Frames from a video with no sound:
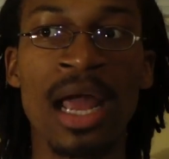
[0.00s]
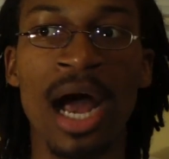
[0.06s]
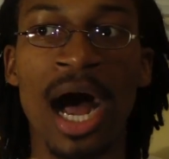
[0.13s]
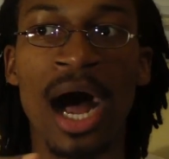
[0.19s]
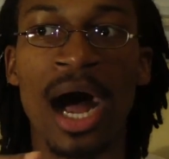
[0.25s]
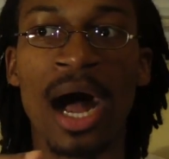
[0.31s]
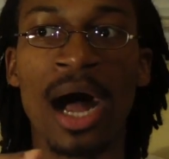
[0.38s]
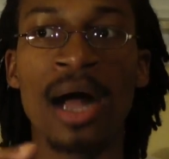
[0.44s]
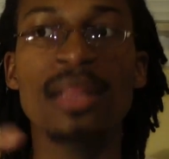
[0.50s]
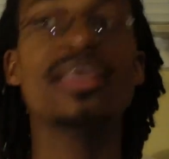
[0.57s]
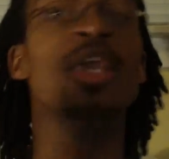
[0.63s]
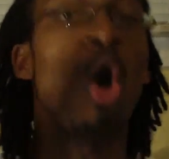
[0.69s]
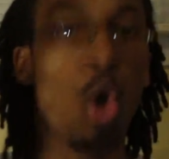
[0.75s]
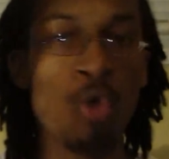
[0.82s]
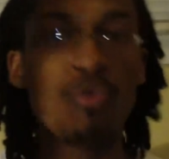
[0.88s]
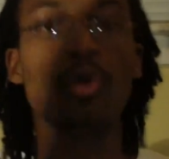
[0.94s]

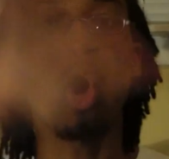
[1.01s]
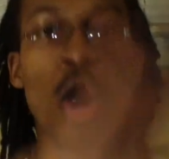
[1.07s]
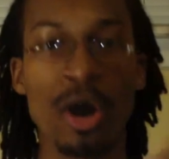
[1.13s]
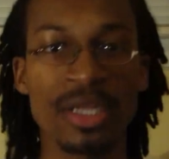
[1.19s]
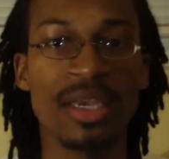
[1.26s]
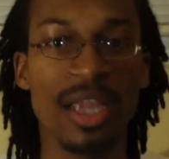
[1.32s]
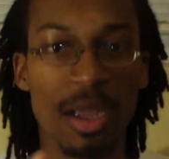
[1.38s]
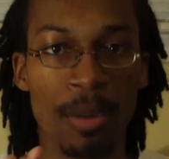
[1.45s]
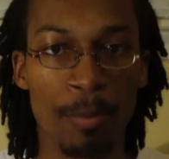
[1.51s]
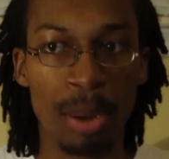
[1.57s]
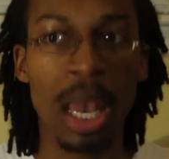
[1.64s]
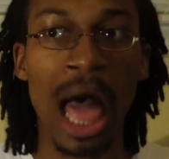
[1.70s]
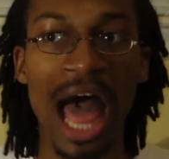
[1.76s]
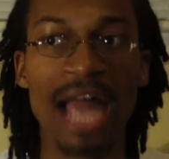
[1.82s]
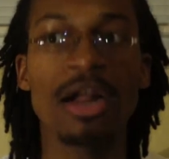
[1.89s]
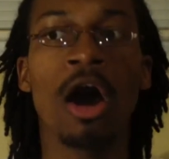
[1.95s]
the overarching
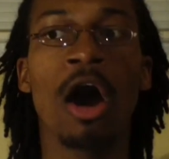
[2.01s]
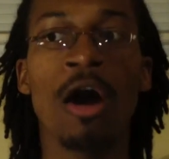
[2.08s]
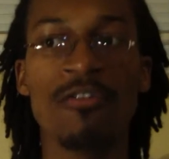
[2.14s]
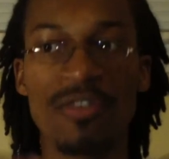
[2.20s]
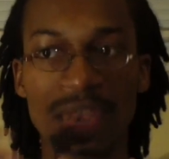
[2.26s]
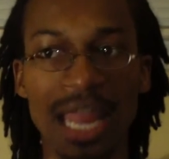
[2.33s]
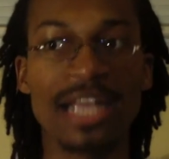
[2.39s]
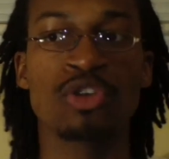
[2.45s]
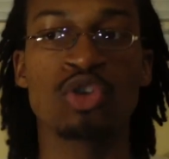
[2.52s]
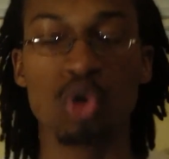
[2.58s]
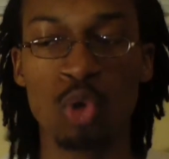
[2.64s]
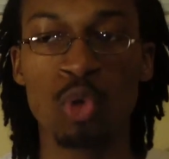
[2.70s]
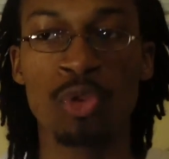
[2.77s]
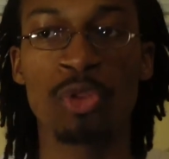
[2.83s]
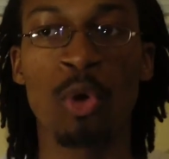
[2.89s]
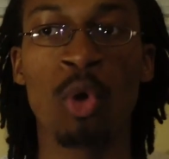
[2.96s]
plot of Lex
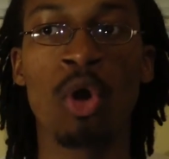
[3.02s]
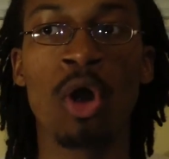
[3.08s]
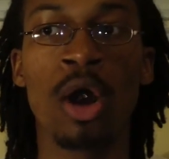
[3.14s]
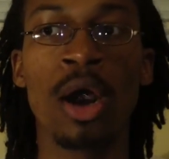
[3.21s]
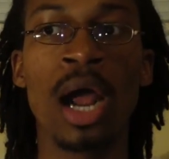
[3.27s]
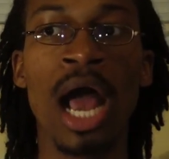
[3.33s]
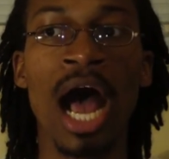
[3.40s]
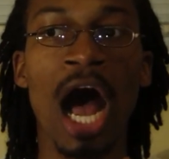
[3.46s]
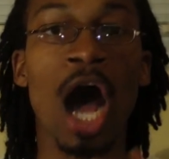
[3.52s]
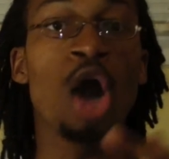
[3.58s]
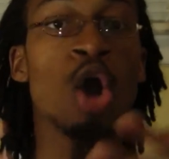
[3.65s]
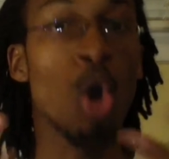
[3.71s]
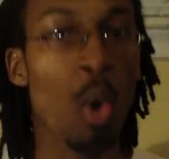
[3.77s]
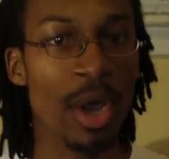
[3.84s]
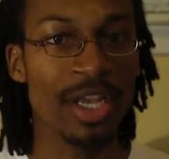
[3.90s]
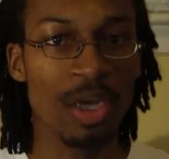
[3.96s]
Luthor
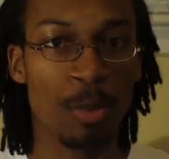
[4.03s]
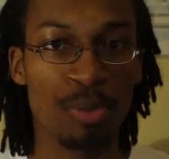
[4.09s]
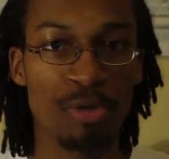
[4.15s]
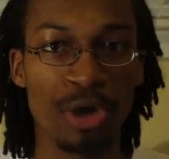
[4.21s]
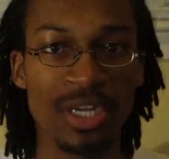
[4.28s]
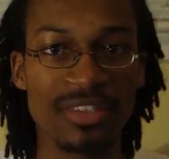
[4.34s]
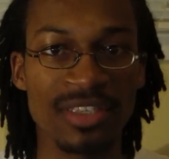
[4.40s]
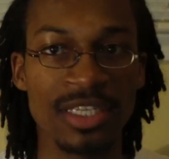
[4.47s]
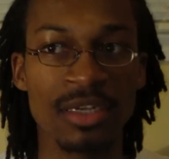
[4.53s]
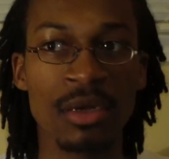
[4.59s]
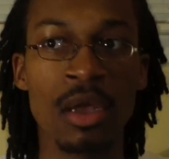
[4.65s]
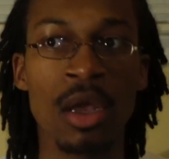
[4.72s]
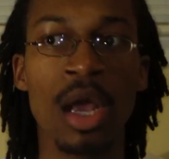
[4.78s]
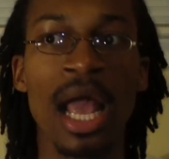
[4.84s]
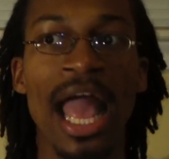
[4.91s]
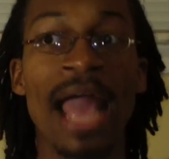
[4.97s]
going to
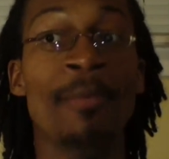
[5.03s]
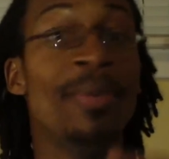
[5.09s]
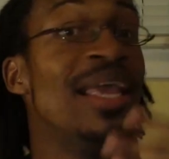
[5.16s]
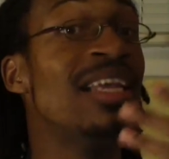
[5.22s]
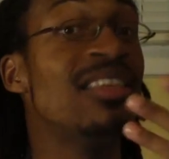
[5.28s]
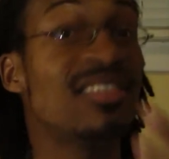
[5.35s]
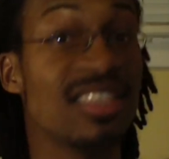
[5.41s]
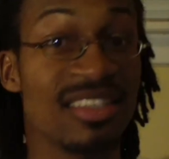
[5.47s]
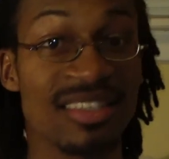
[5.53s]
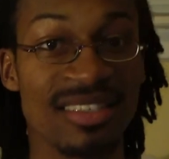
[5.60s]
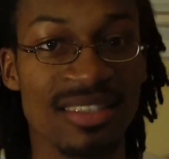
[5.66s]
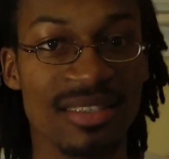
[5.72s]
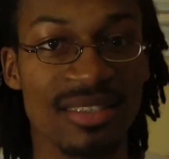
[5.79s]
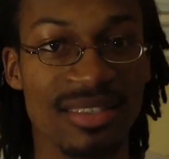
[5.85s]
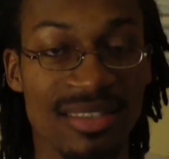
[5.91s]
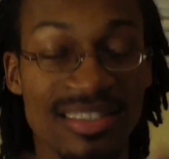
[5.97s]
prison and being
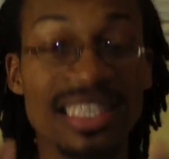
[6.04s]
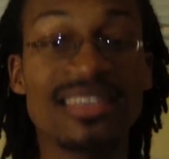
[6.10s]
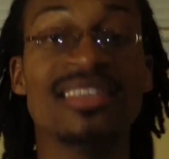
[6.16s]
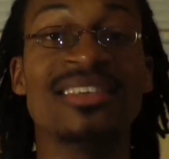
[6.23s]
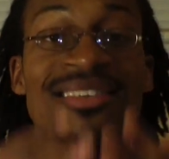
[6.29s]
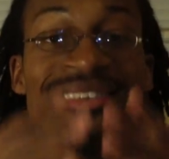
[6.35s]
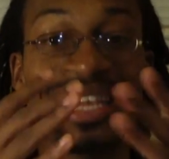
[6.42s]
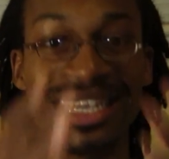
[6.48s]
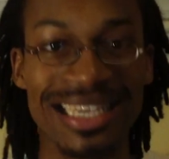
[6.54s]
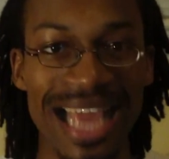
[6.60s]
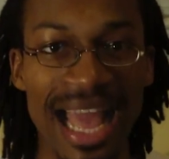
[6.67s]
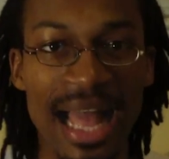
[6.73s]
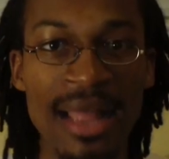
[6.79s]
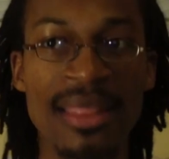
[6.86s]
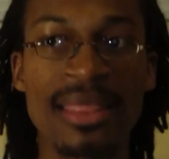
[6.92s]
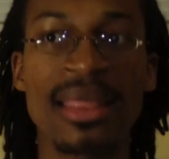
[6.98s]
sentenced to
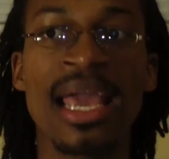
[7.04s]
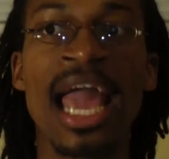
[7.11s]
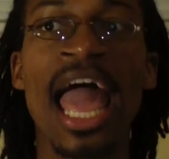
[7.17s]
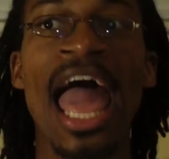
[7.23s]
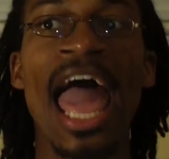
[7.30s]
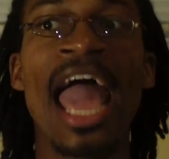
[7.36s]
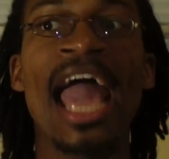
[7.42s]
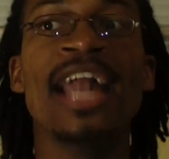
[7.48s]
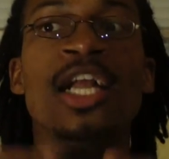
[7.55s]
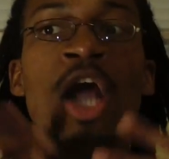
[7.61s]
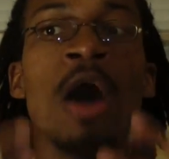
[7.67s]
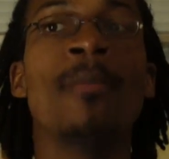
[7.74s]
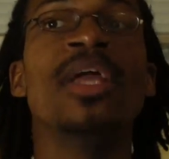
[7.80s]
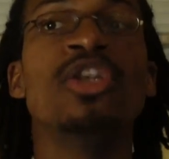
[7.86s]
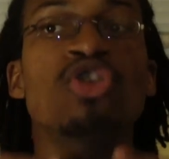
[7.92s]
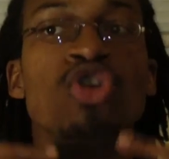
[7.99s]
death and
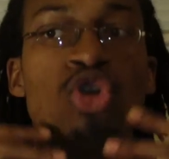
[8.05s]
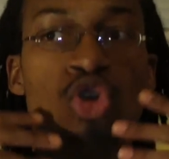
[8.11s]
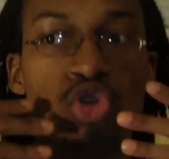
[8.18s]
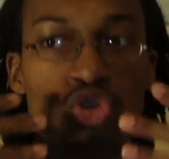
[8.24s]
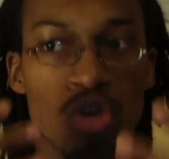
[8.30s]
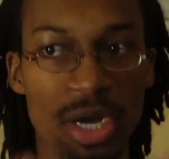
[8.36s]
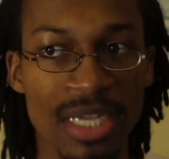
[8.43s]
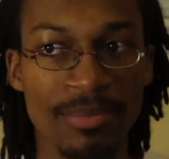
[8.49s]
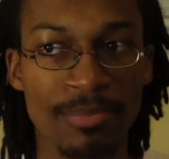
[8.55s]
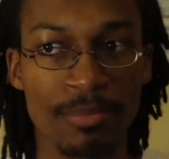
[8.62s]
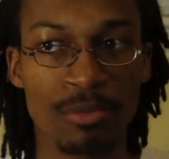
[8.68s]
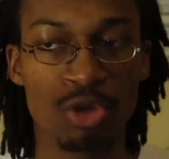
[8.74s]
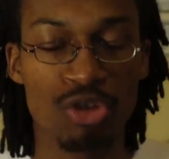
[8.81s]
coming to grips